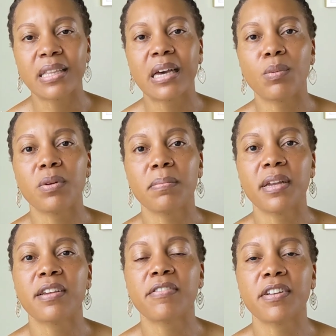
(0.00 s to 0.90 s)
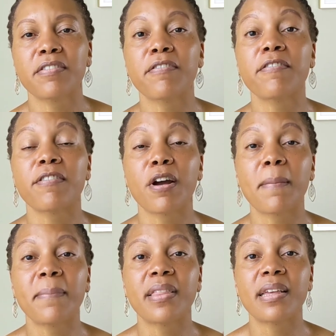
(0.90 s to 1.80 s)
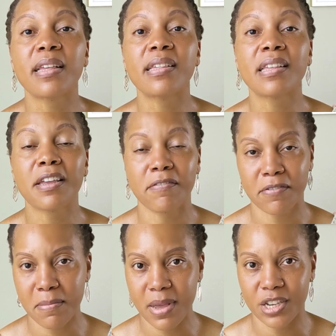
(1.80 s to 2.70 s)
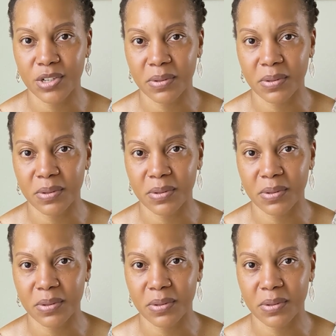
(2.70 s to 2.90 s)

that would benefit from this information.